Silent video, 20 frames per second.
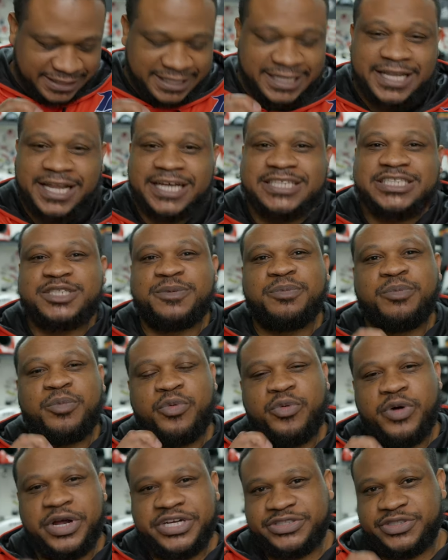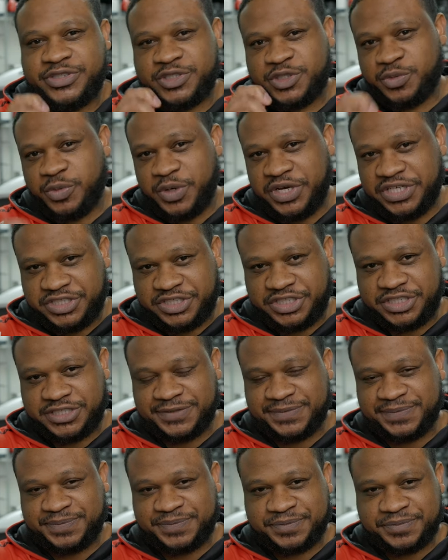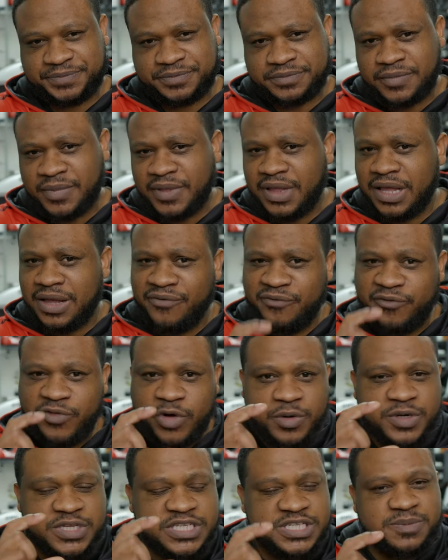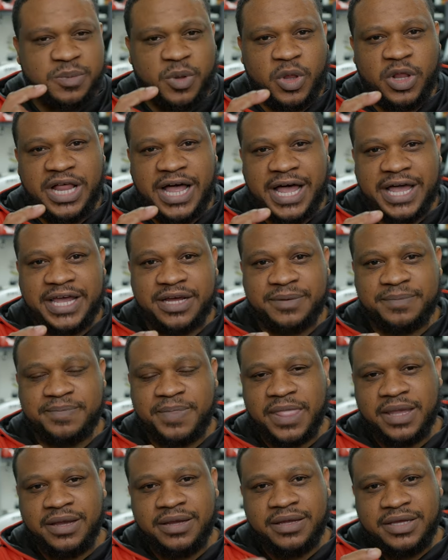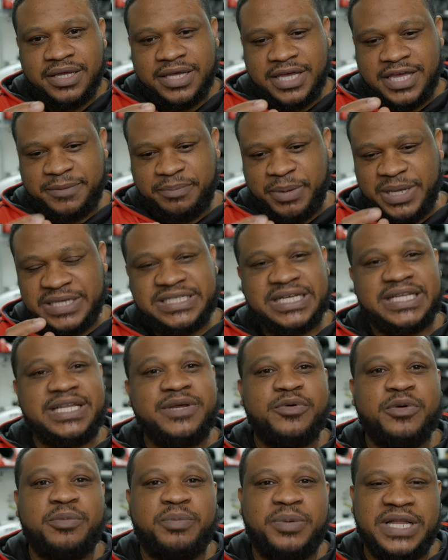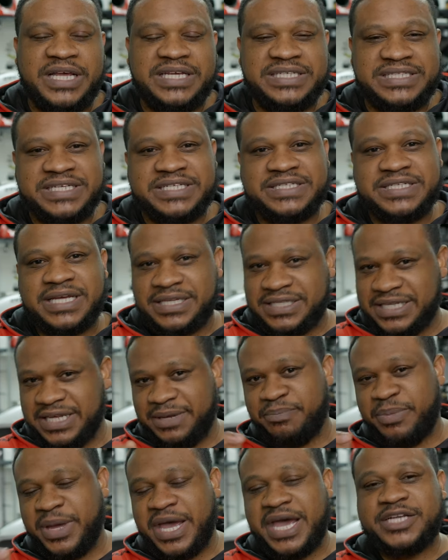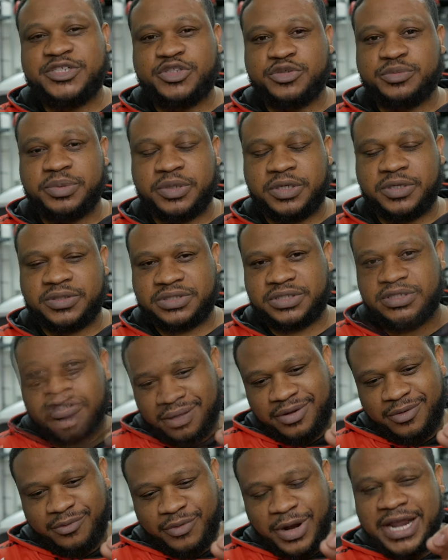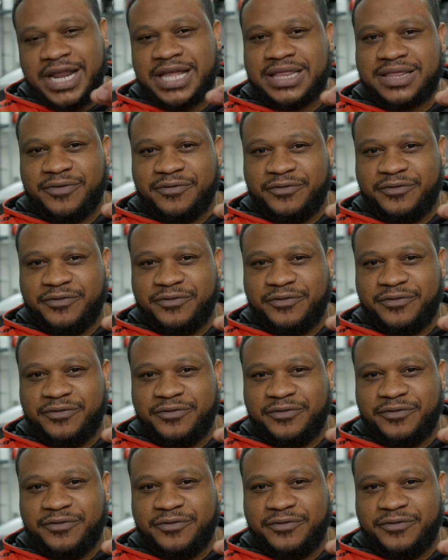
clutch pressure switch. Very small item. It basically replaces the banjo bolt right at the